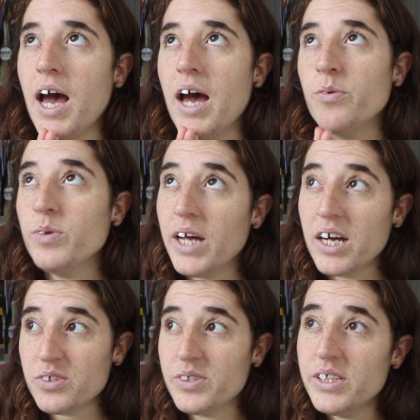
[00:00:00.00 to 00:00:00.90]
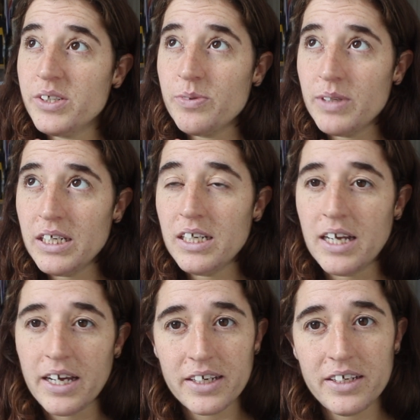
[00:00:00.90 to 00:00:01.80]
I would actually really
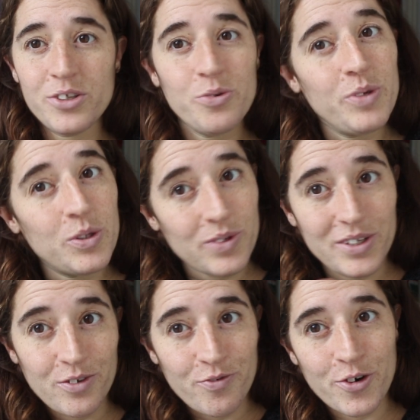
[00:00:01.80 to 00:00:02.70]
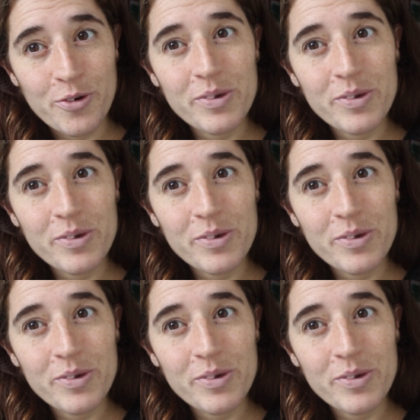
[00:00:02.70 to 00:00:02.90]
like it to be 24,